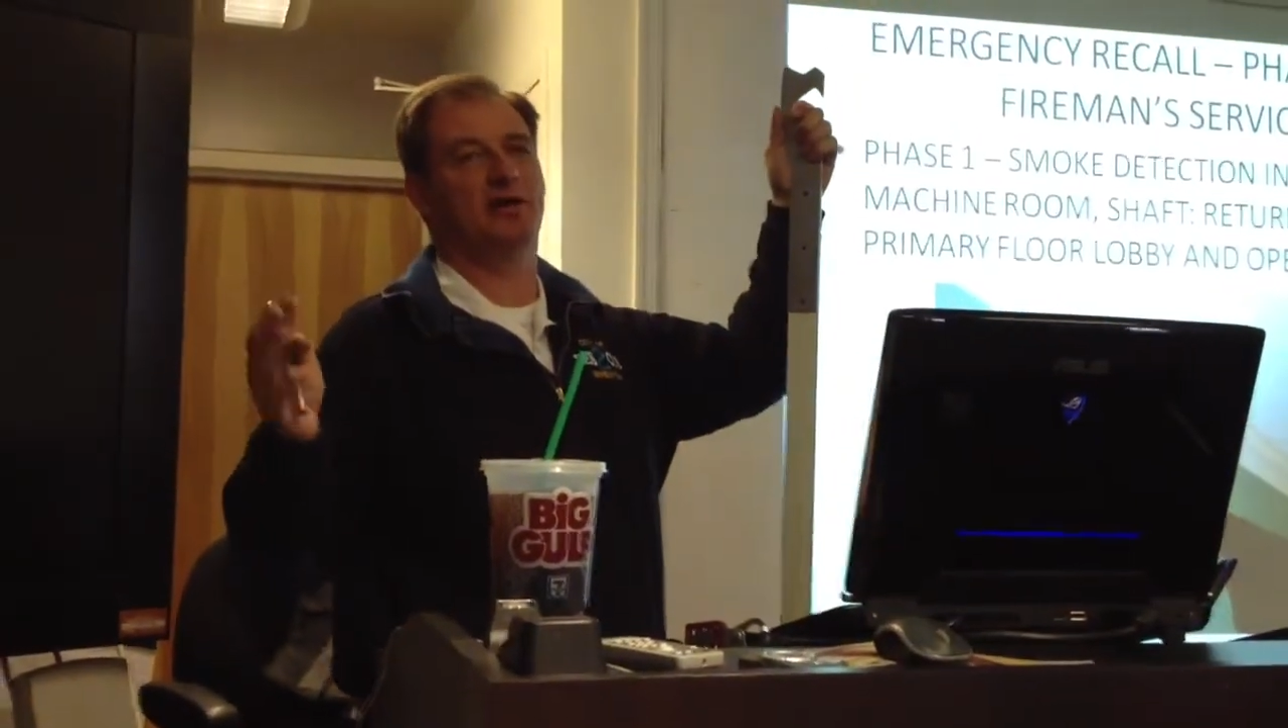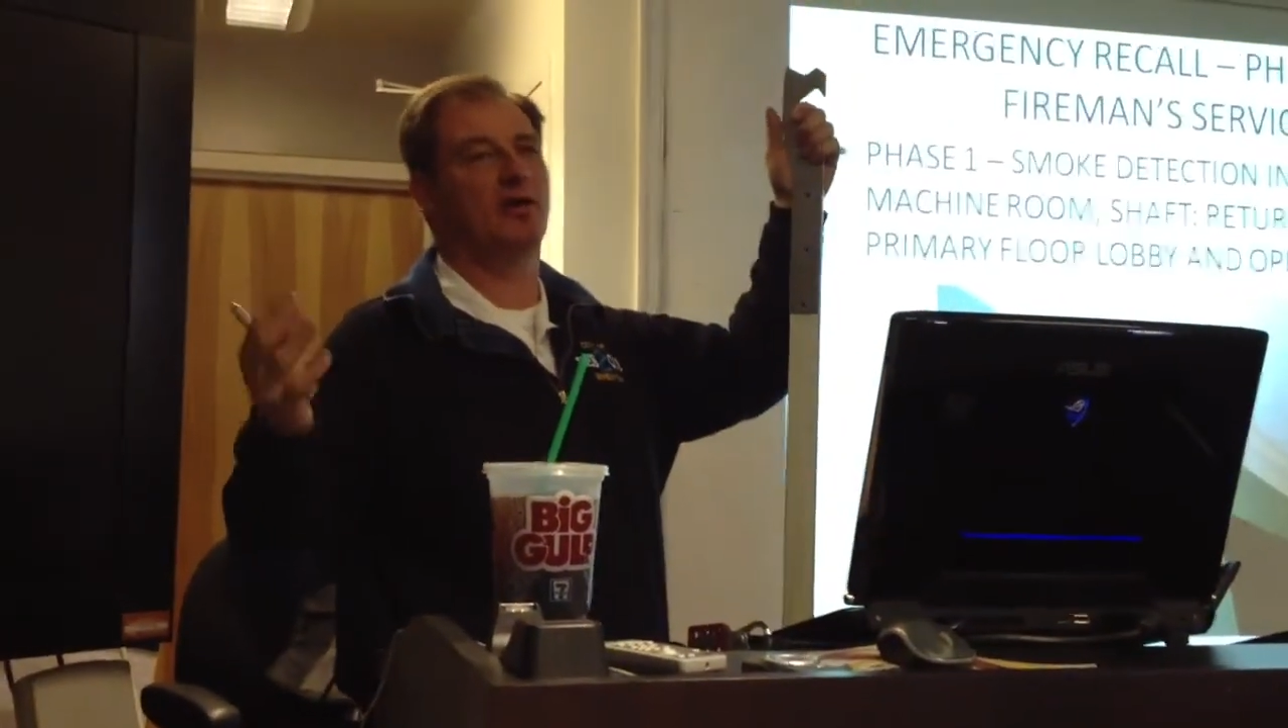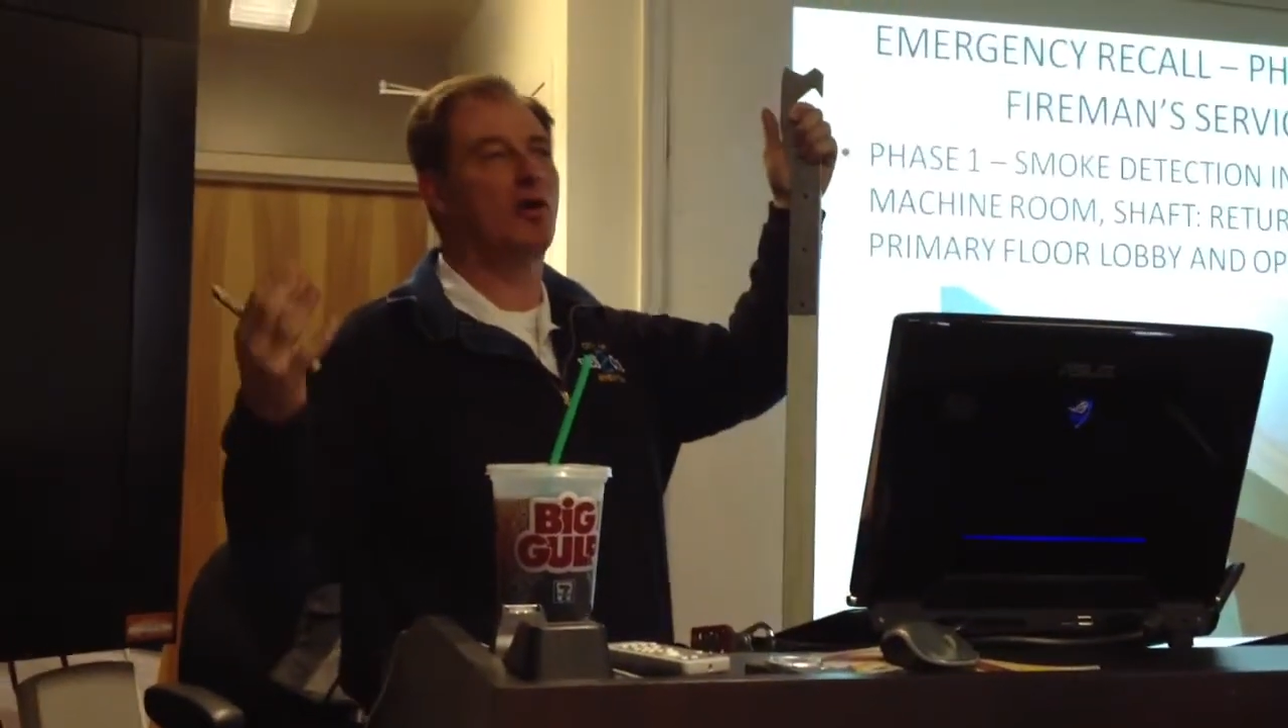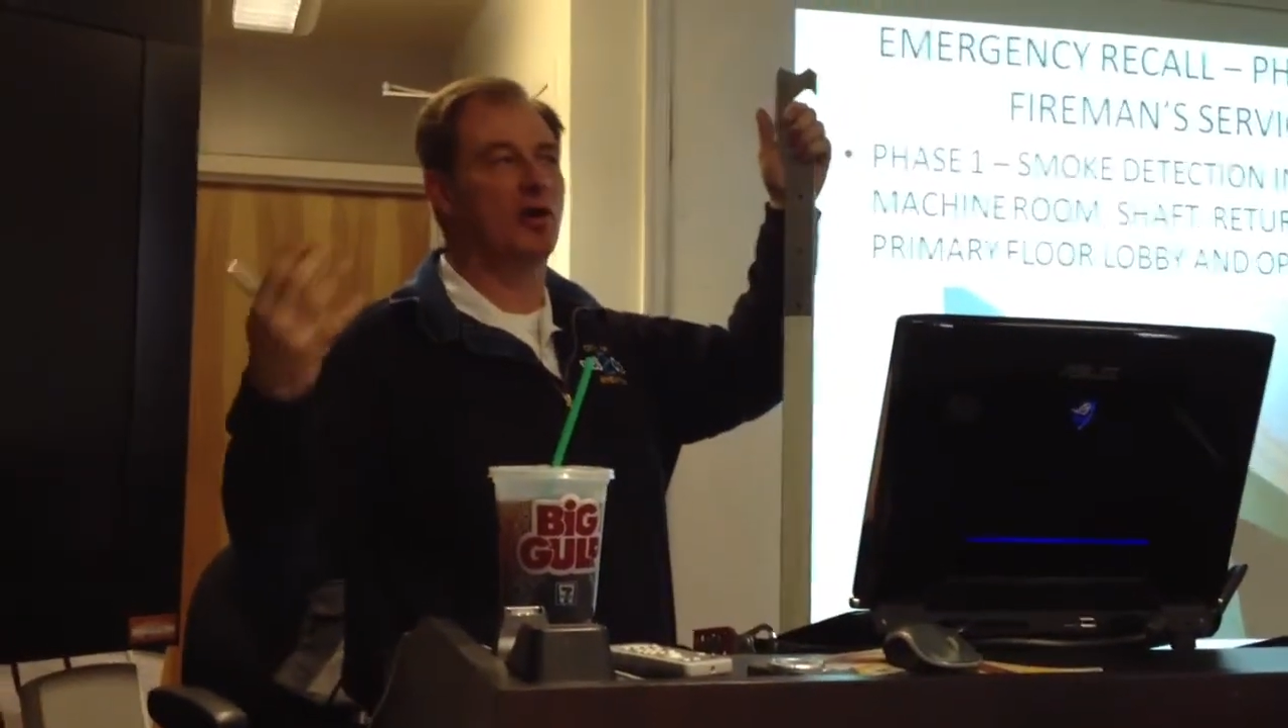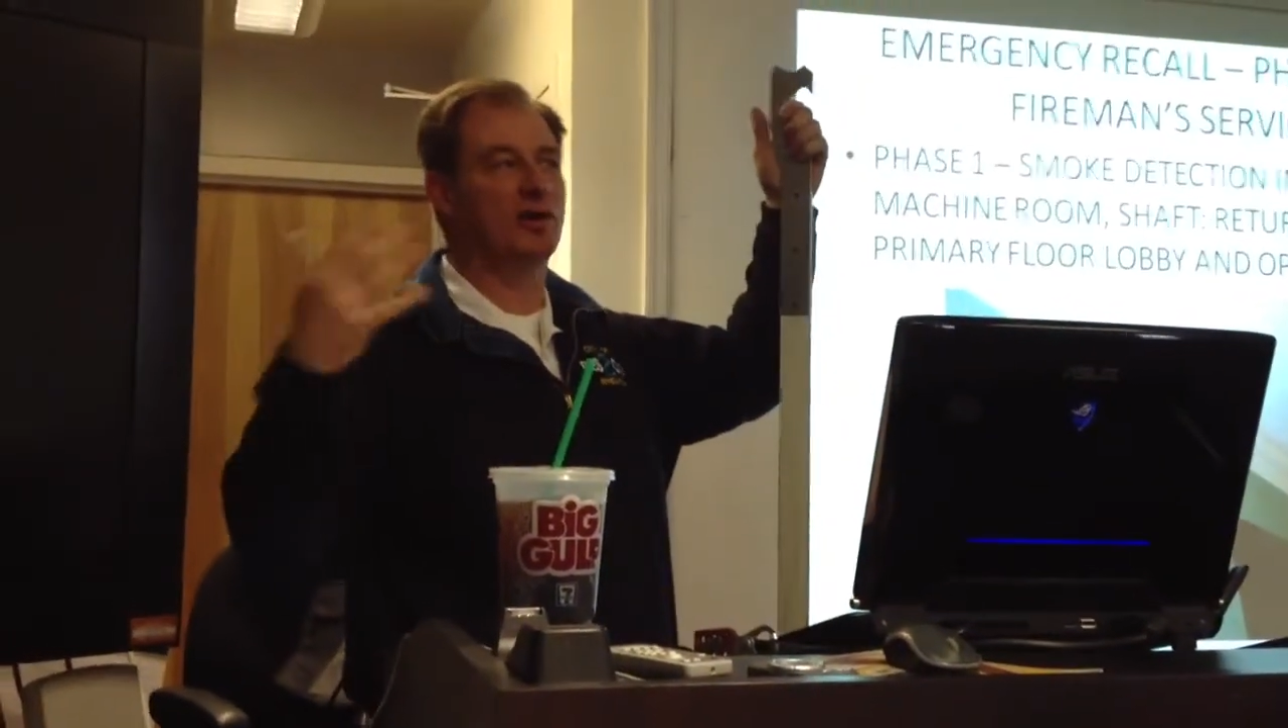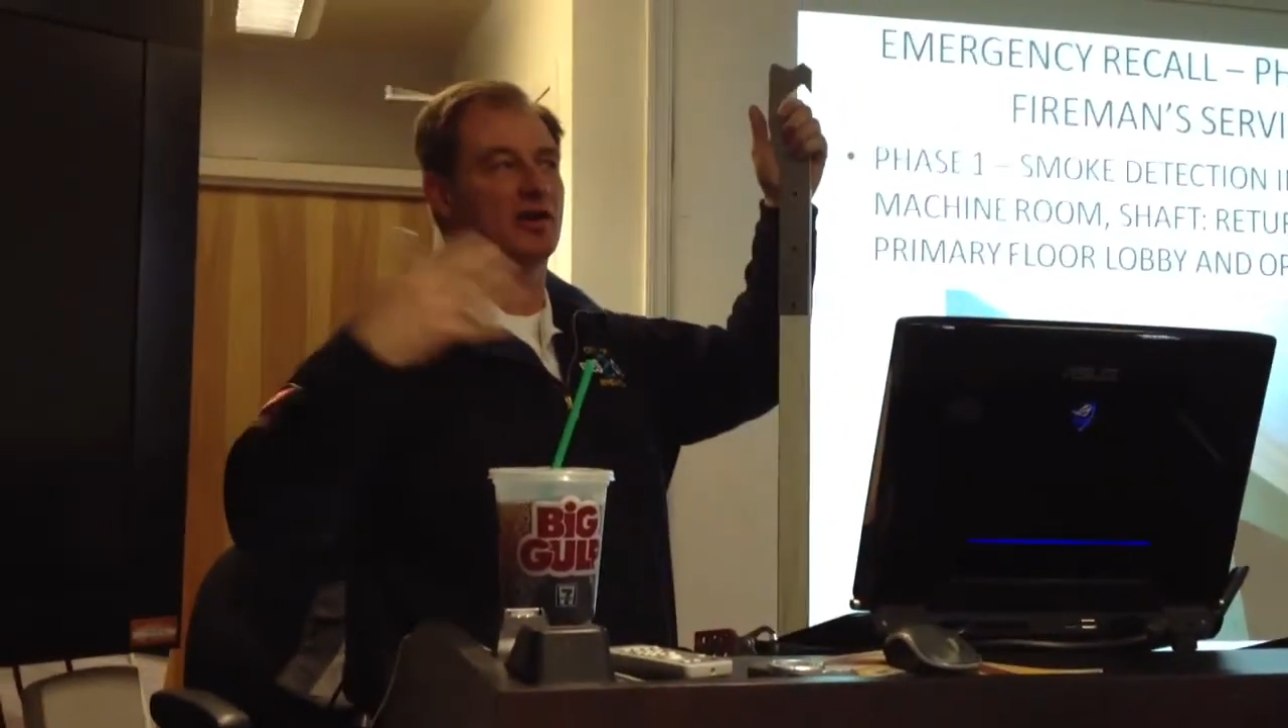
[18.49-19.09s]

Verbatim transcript: it'll all